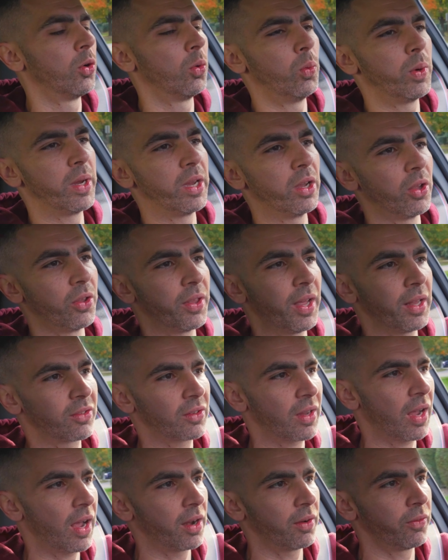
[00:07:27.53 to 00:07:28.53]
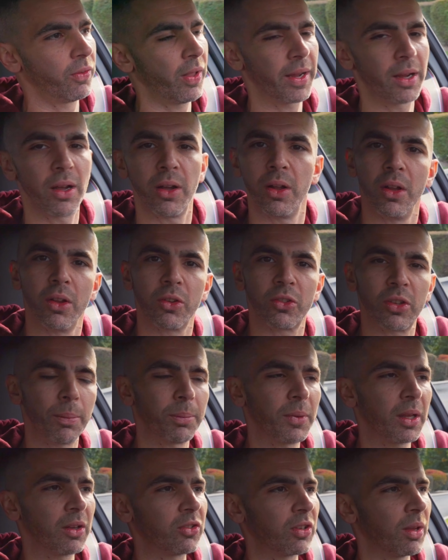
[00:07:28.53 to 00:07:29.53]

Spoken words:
wheel that's kind of like something